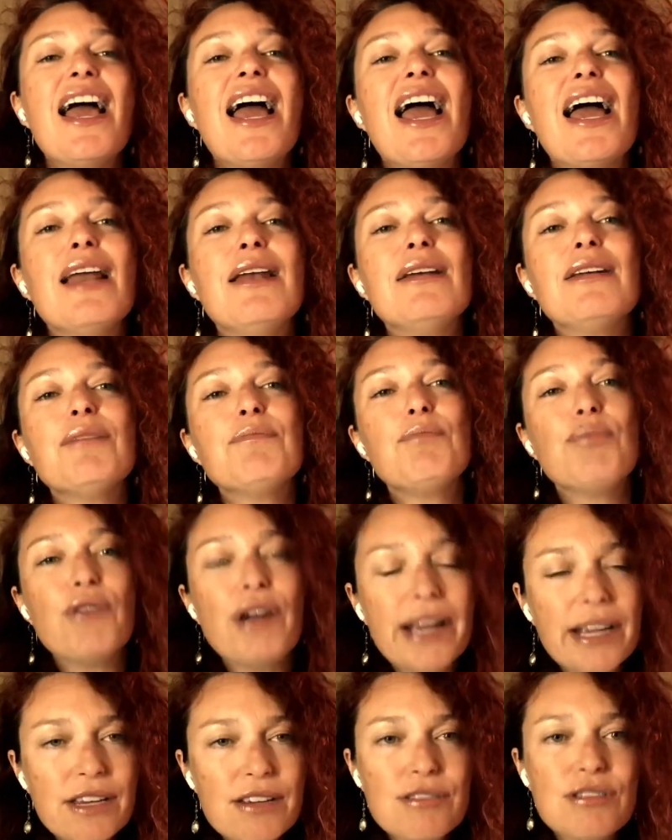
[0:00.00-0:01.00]
and
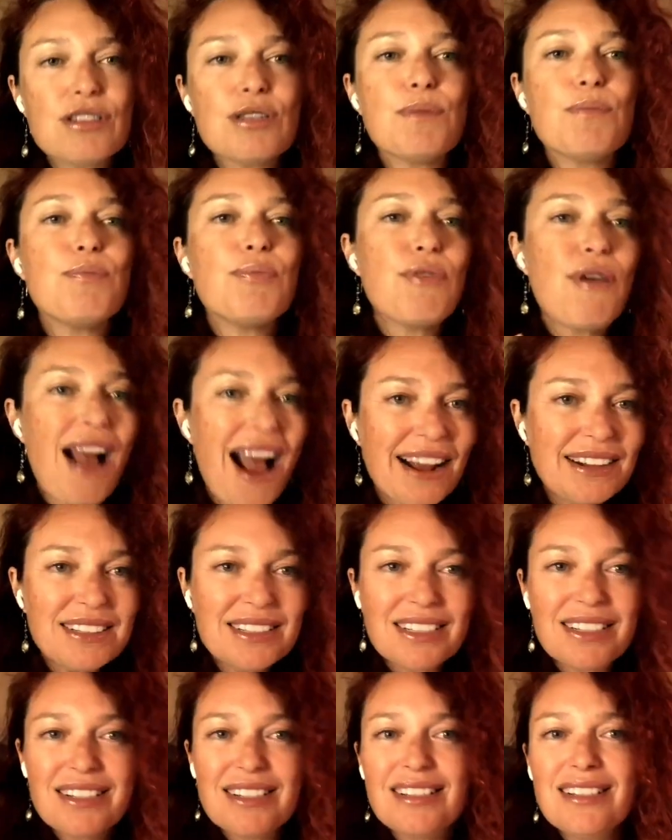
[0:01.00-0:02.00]
bring you some
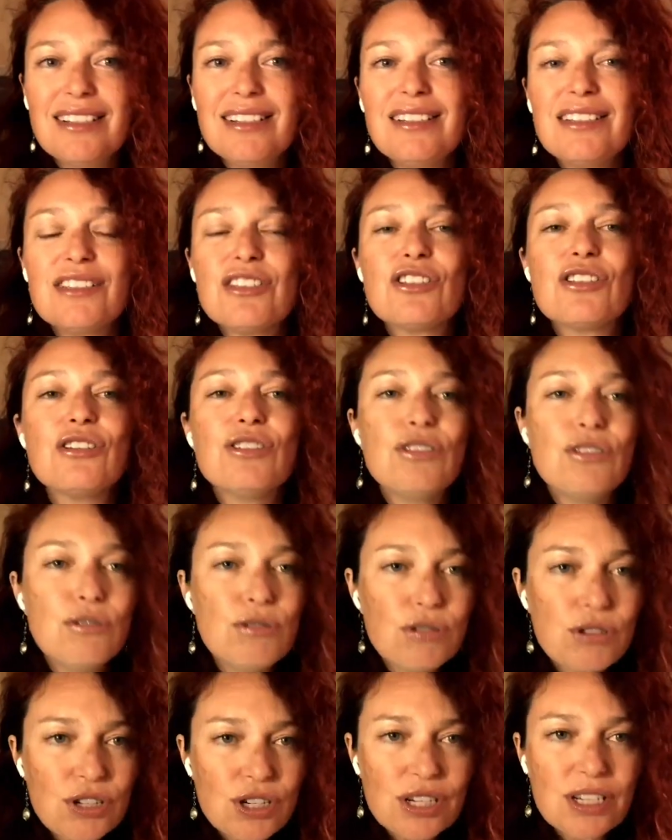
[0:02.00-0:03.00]
practical
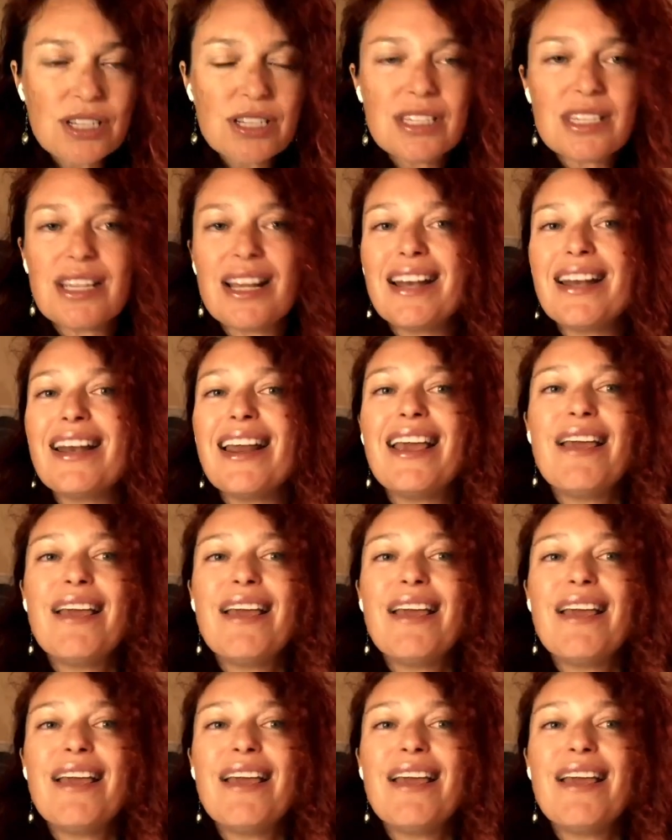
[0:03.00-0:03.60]
solutions and